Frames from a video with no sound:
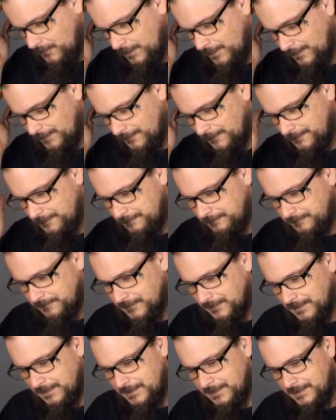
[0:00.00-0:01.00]
Well,
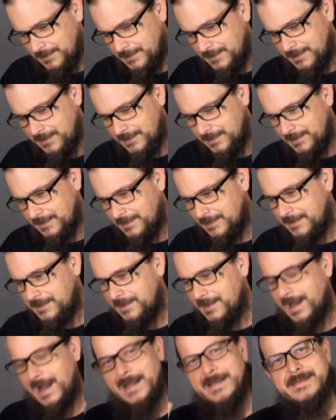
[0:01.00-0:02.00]

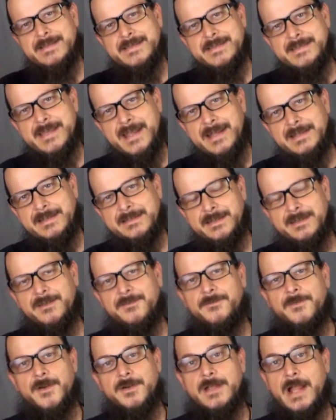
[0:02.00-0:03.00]
I didn't say anything
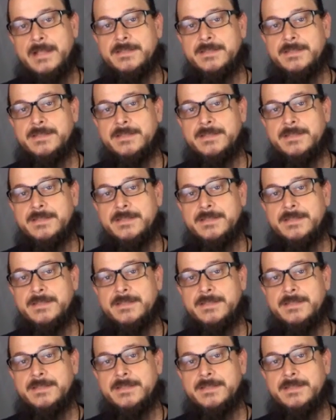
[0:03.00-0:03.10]
at first.